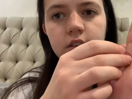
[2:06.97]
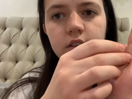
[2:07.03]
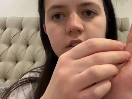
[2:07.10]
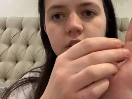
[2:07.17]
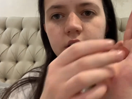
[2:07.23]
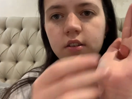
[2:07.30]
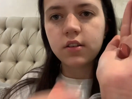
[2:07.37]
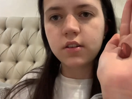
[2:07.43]

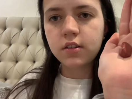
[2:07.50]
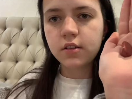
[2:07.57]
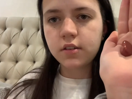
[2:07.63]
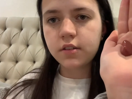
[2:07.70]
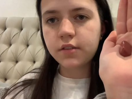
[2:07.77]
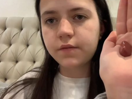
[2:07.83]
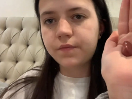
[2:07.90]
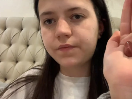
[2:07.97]

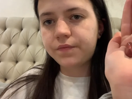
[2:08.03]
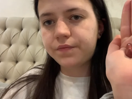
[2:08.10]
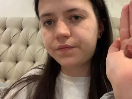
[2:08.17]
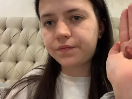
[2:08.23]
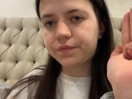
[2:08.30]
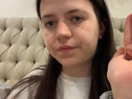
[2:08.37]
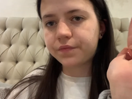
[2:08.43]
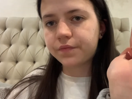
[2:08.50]

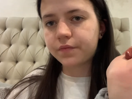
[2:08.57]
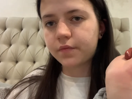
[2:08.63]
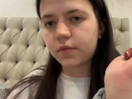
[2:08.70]
Nobody speaks.